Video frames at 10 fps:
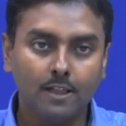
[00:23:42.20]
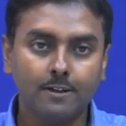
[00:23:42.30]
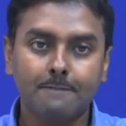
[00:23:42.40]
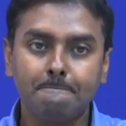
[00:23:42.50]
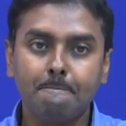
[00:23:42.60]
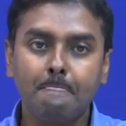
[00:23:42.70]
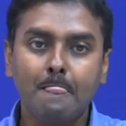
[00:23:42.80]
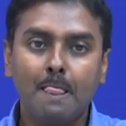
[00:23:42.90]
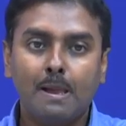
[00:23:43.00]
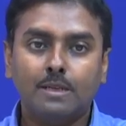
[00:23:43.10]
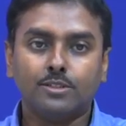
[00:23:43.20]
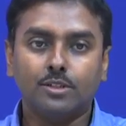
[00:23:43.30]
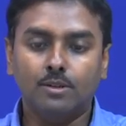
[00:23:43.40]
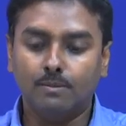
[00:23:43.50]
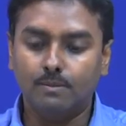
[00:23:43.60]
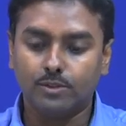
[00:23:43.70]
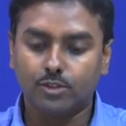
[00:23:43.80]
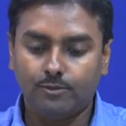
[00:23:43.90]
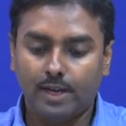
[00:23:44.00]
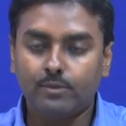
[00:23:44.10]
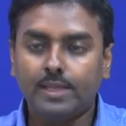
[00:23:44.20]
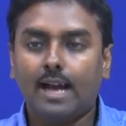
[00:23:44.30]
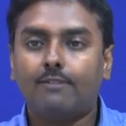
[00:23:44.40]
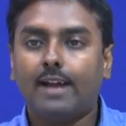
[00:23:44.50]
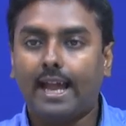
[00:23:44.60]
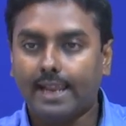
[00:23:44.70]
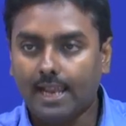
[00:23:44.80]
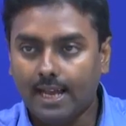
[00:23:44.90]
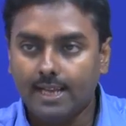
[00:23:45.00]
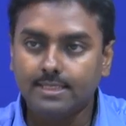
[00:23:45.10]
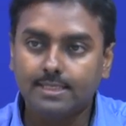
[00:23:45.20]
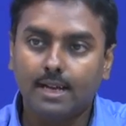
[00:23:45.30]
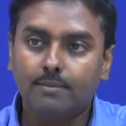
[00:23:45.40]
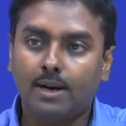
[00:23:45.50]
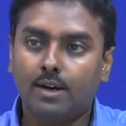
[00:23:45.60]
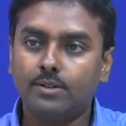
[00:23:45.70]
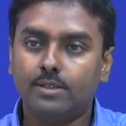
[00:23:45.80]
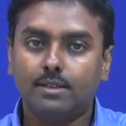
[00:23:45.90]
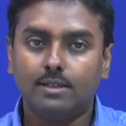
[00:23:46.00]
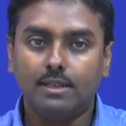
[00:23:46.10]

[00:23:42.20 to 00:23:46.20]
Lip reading: okay. So, so far we have analyzed about